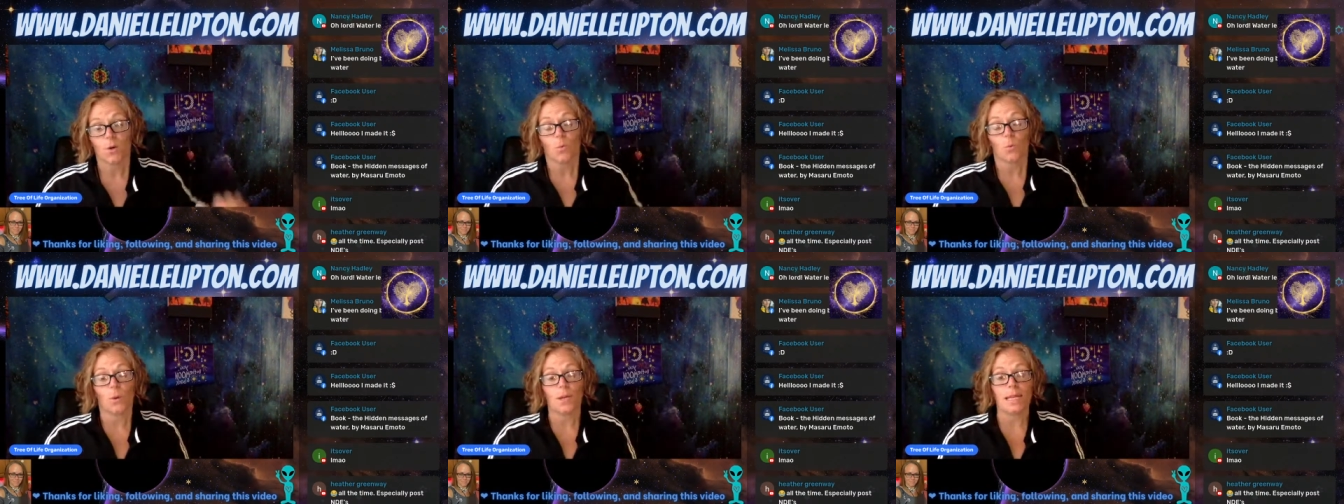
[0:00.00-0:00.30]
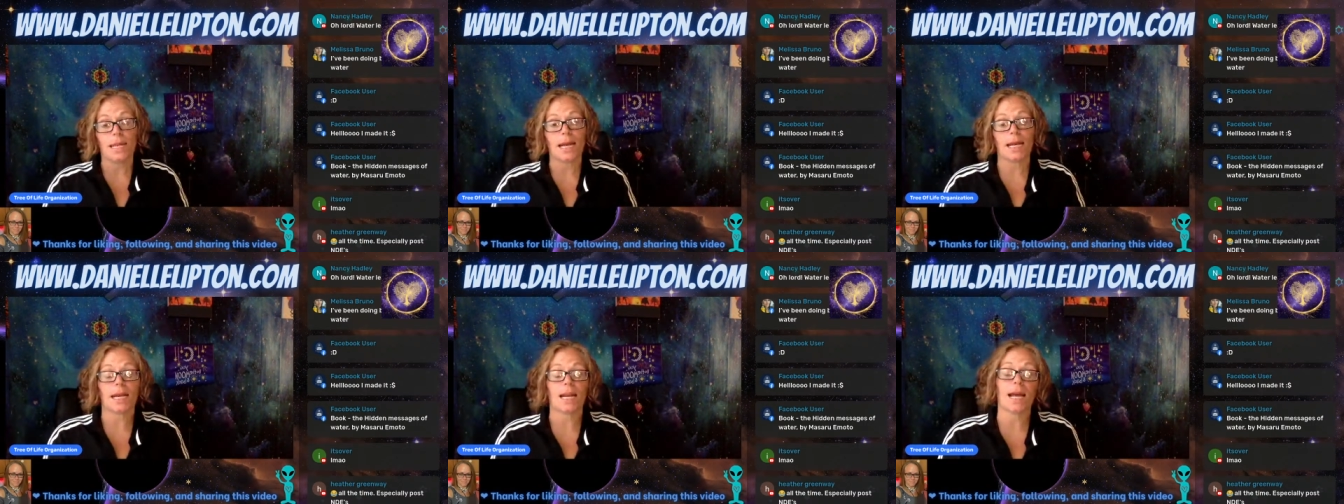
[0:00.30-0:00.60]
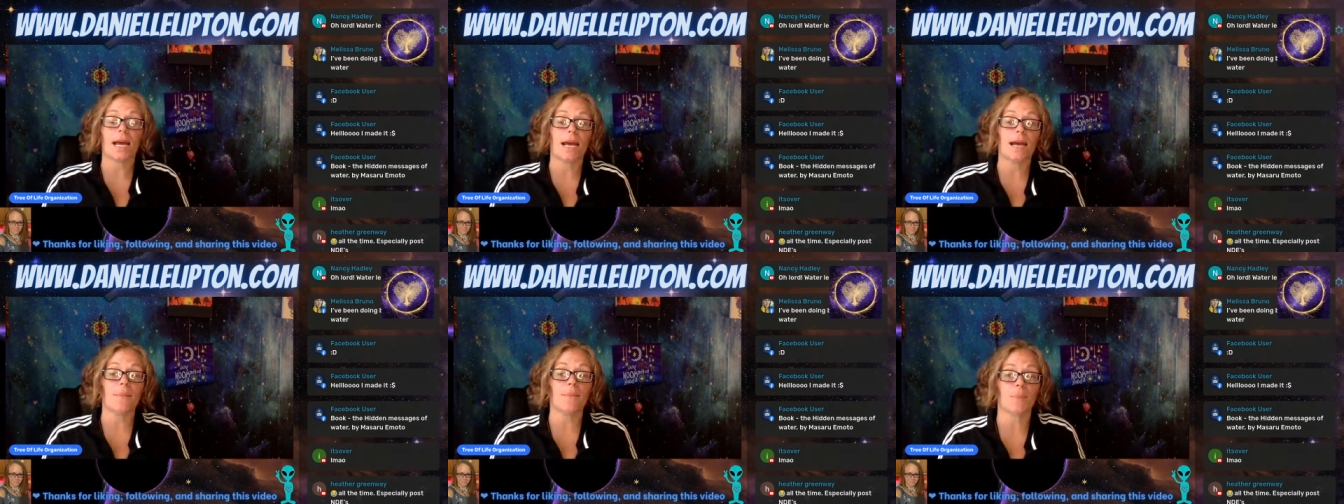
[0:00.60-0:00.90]
When that
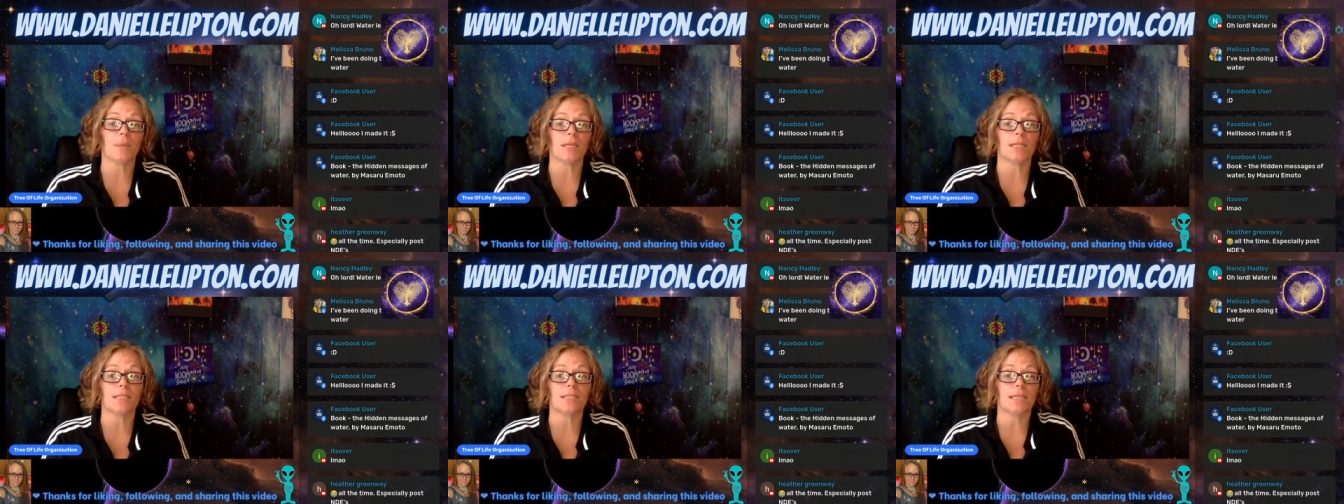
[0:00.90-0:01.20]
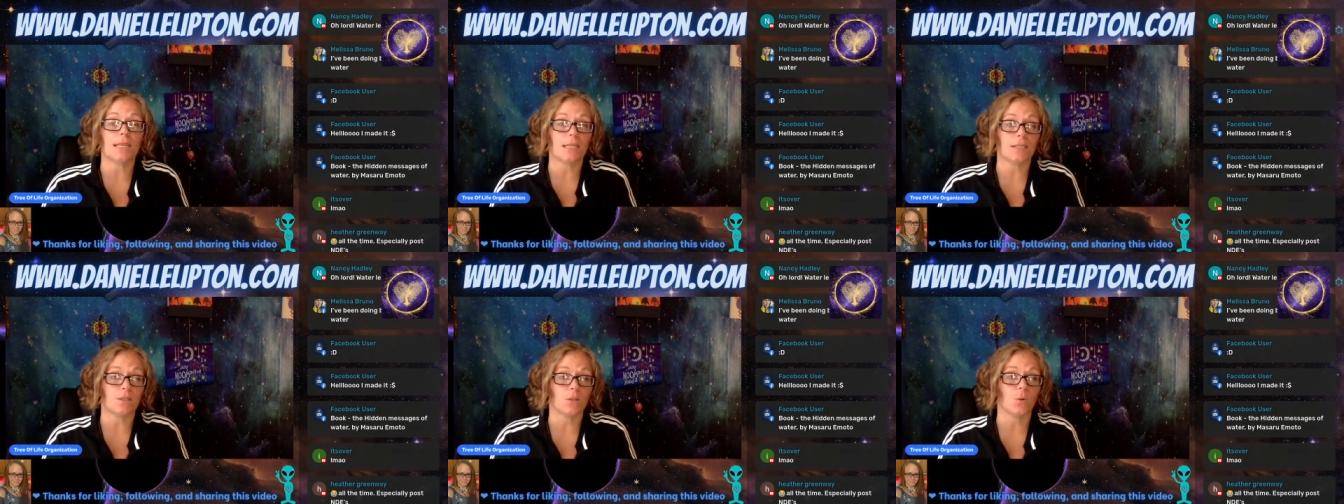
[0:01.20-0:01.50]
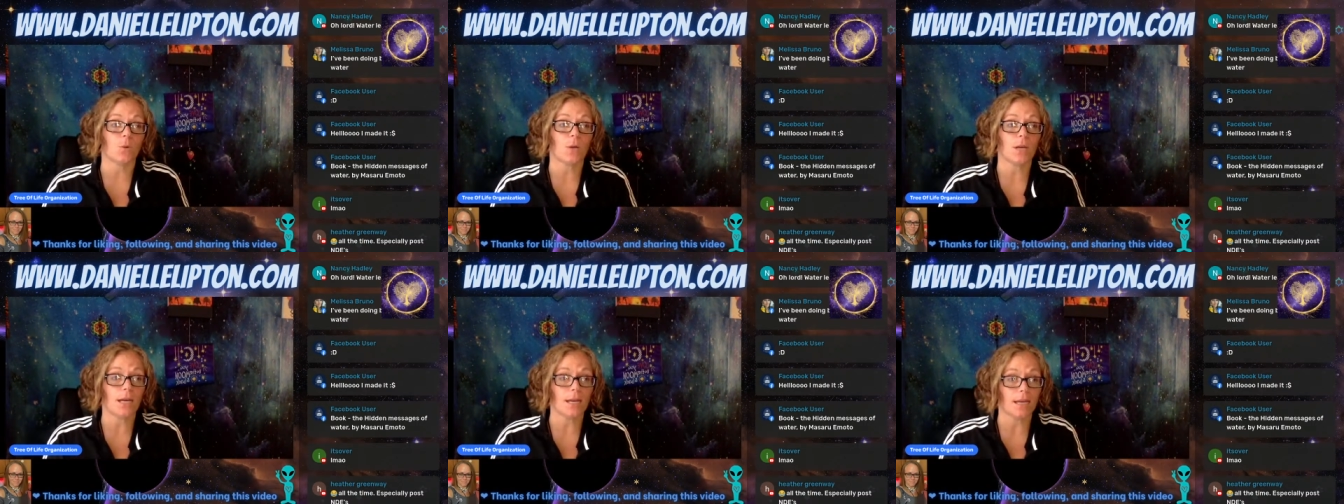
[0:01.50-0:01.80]
happens, it's
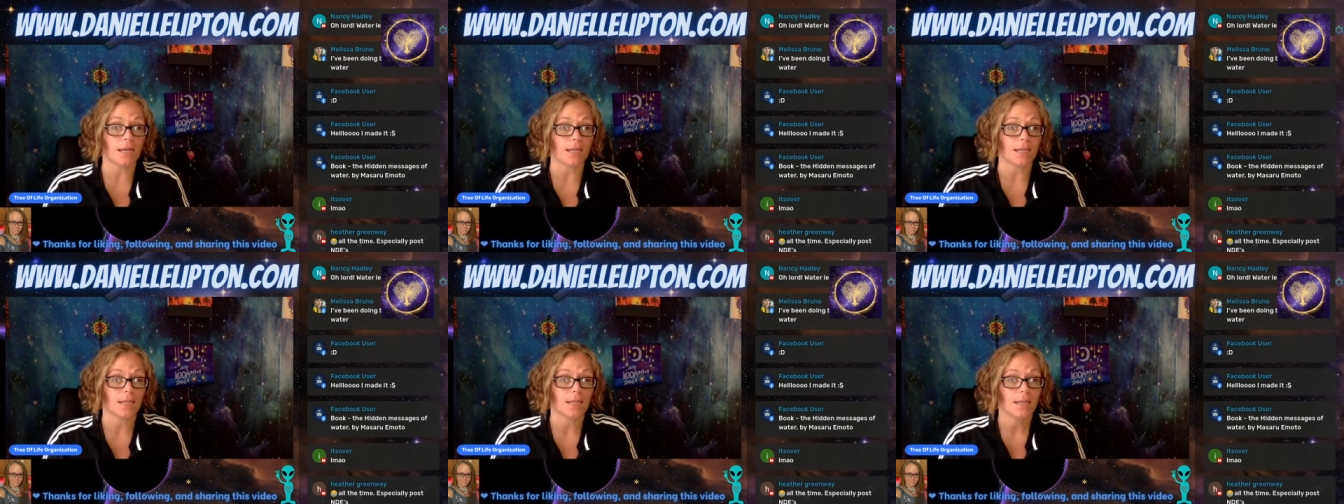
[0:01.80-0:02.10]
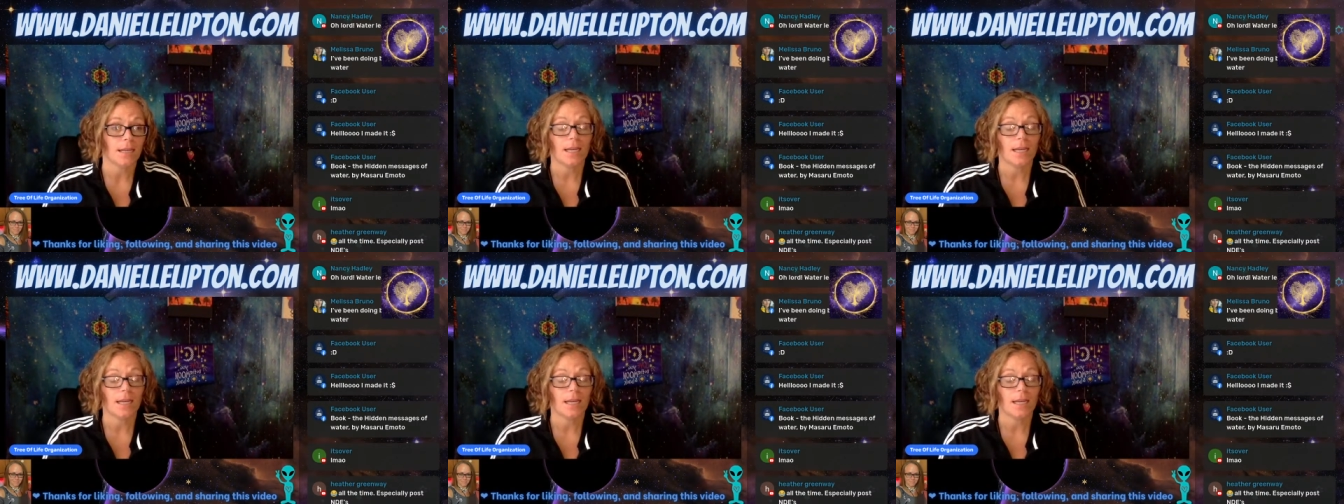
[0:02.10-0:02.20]
okay.